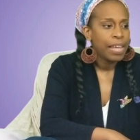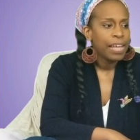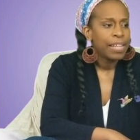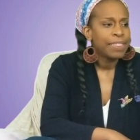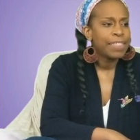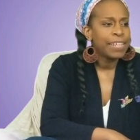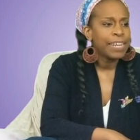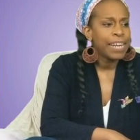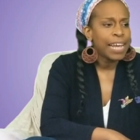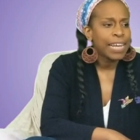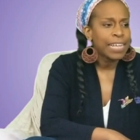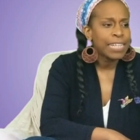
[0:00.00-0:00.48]

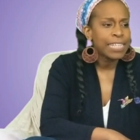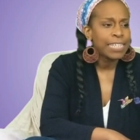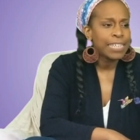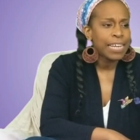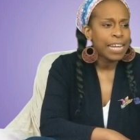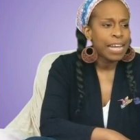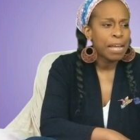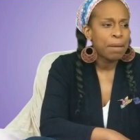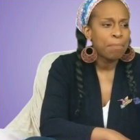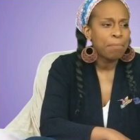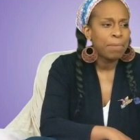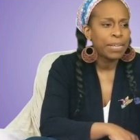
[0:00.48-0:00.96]
The next
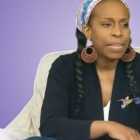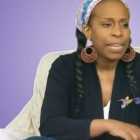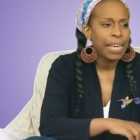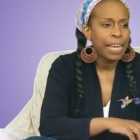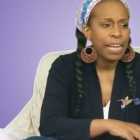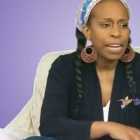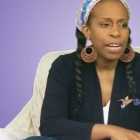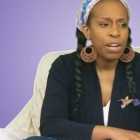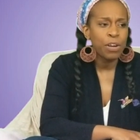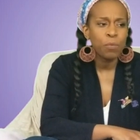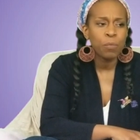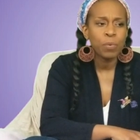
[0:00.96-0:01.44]
day,
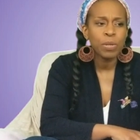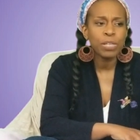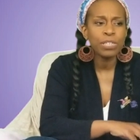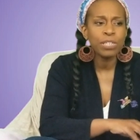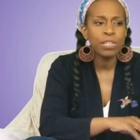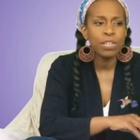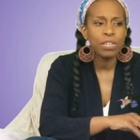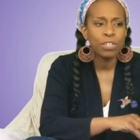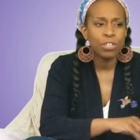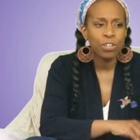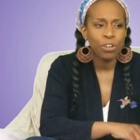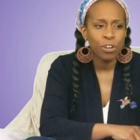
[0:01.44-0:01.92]
Makeda was
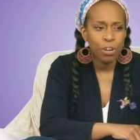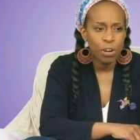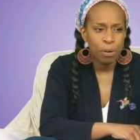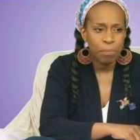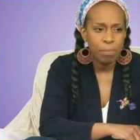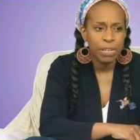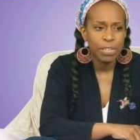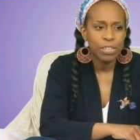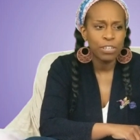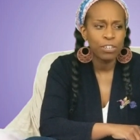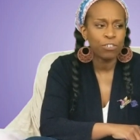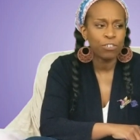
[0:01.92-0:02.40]
determined to